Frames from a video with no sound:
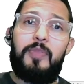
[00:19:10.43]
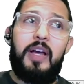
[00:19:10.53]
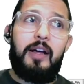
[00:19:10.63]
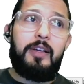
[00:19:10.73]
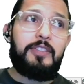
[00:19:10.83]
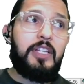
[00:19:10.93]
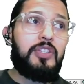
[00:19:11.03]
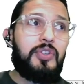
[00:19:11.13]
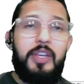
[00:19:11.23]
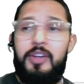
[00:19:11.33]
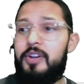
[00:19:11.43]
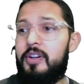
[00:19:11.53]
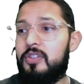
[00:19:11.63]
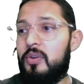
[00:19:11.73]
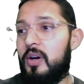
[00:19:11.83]
a sensor here,
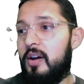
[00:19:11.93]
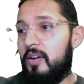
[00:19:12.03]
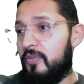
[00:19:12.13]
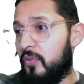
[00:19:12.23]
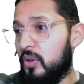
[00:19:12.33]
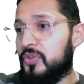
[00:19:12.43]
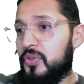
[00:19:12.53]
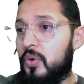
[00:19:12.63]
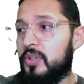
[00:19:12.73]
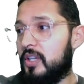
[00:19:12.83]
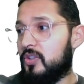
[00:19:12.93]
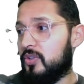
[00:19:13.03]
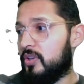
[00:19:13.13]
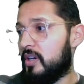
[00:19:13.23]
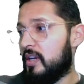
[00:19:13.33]
so a full stroke
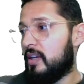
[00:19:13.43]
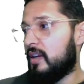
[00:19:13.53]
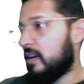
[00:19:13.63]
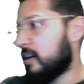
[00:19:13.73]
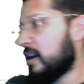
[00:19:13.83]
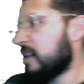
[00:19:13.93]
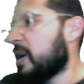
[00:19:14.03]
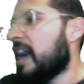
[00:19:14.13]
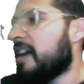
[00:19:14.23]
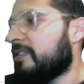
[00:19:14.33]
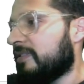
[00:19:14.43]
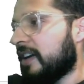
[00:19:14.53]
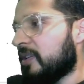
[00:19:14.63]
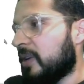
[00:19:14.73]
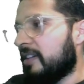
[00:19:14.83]
sensor. I don't have
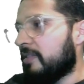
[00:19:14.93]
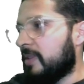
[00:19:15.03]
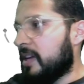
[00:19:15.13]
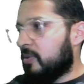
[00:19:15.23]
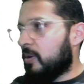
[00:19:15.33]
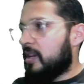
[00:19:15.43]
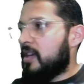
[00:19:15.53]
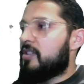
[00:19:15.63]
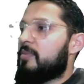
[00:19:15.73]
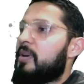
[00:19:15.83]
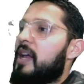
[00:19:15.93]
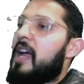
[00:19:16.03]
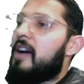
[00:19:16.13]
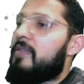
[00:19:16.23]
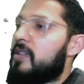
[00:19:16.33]
a bigger one here, but I
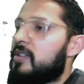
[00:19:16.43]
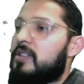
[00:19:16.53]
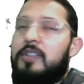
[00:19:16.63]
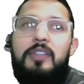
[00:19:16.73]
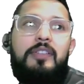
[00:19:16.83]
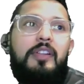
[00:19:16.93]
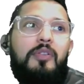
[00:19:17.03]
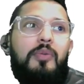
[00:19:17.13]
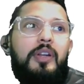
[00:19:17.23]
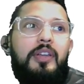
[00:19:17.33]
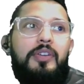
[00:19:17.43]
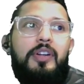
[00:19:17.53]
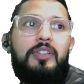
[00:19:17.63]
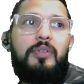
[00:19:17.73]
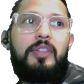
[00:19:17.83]
have this little one here.
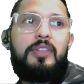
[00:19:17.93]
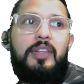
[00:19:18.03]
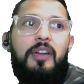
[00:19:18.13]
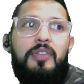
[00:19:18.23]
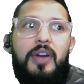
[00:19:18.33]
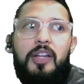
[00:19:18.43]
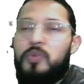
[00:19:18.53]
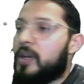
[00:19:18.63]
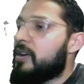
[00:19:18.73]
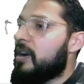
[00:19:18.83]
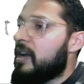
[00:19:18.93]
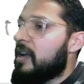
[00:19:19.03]
So this is another actuator.